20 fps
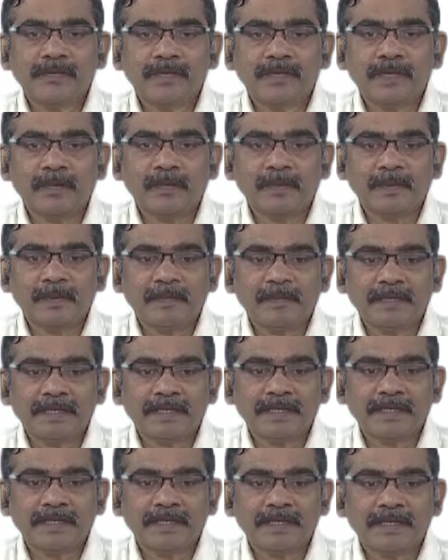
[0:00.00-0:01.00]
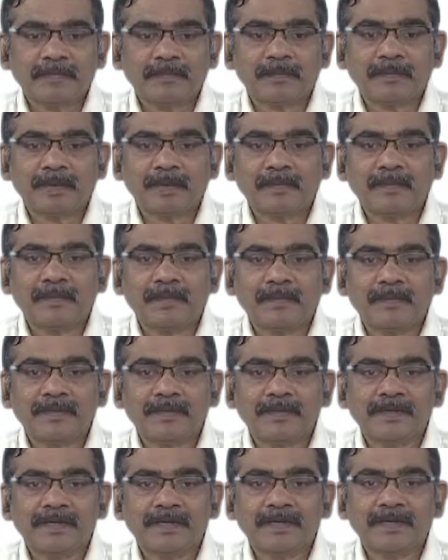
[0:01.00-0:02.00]
the optimization
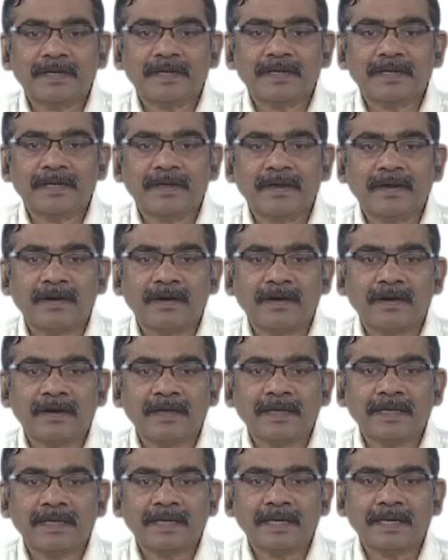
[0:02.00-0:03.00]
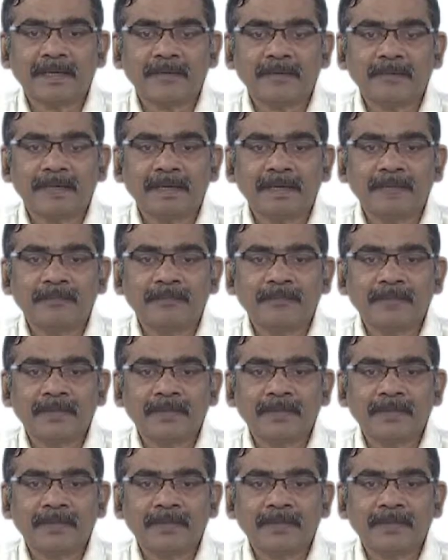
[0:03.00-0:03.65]
problems that are hard can be